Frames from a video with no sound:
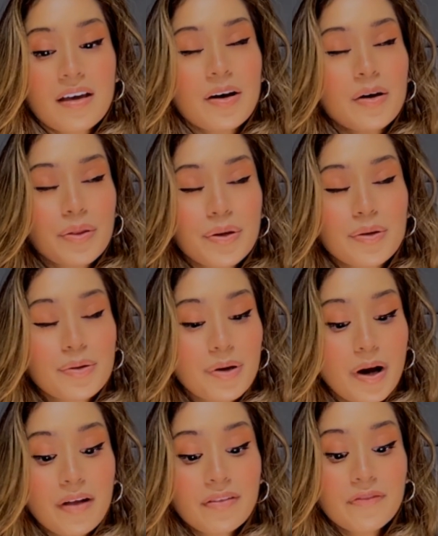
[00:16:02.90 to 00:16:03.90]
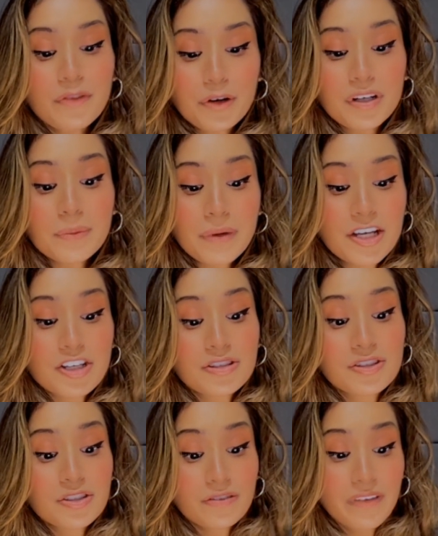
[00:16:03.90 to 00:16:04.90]
Although all 40 patients
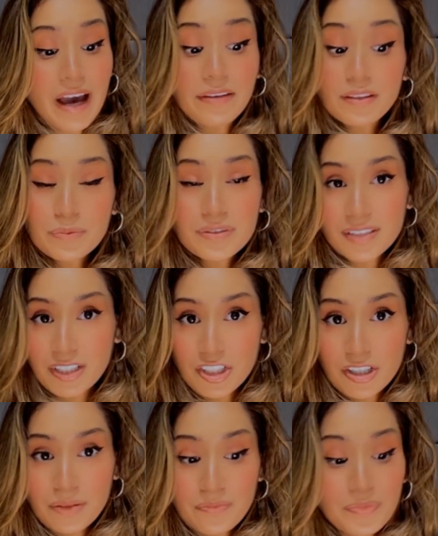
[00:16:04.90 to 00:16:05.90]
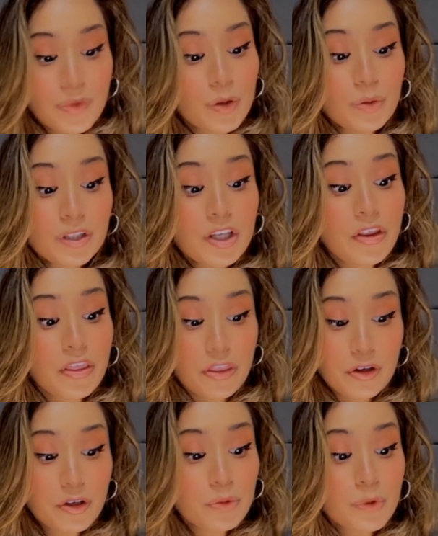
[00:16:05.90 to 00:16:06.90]
survived the procedure, only a
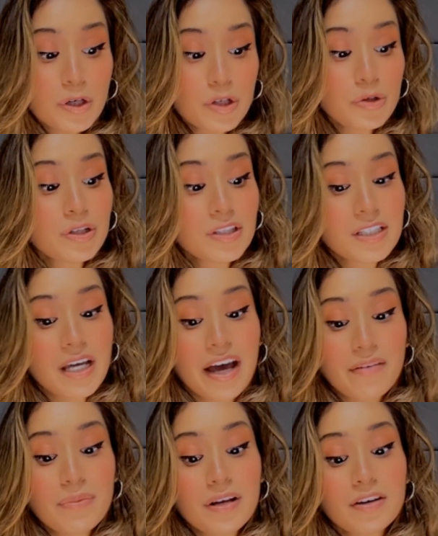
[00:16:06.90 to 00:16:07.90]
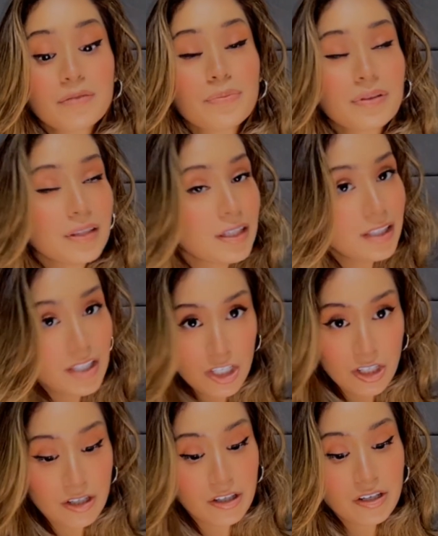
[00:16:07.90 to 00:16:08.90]
third were noted to have been completely
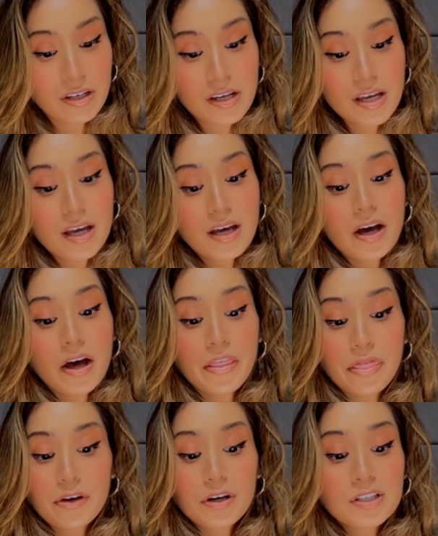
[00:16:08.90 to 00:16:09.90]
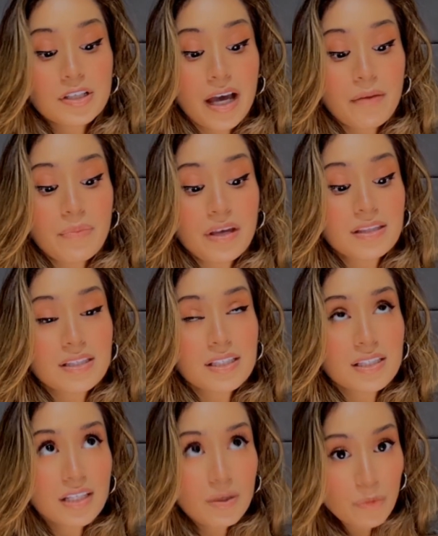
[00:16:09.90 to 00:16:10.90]
cured, a third to have been
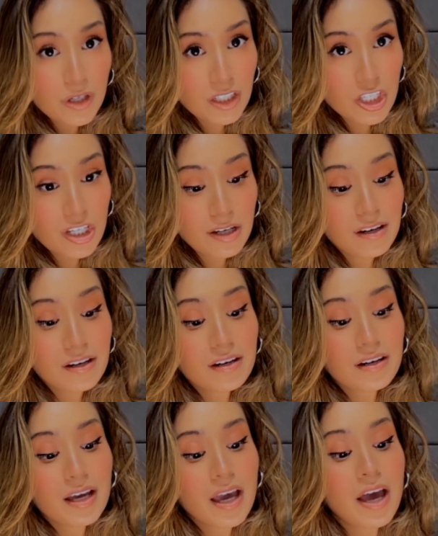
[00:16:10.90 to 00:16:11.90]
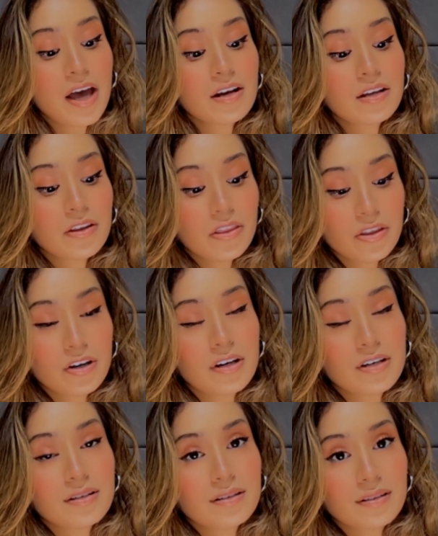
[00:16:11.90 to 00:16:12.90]
somewhat cured, and a
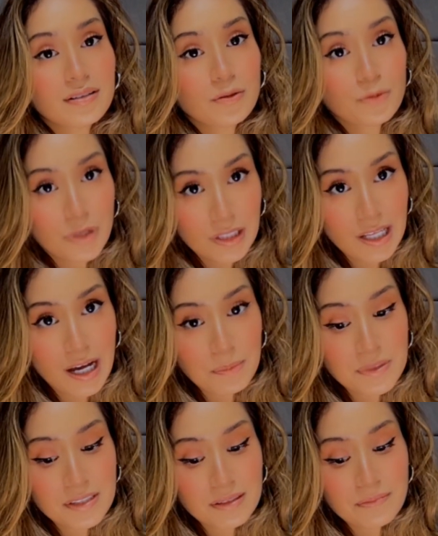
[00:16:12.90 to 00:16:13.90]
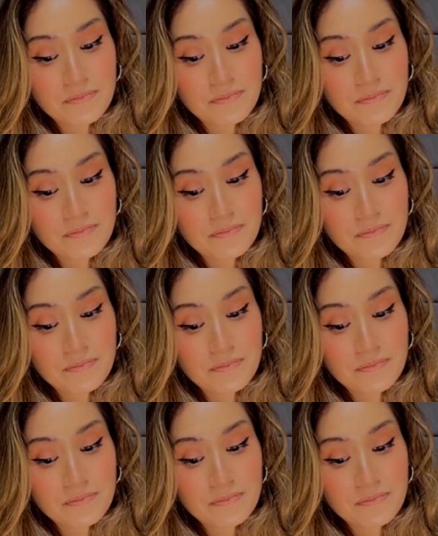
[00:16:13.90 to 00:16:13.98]
third relapsed.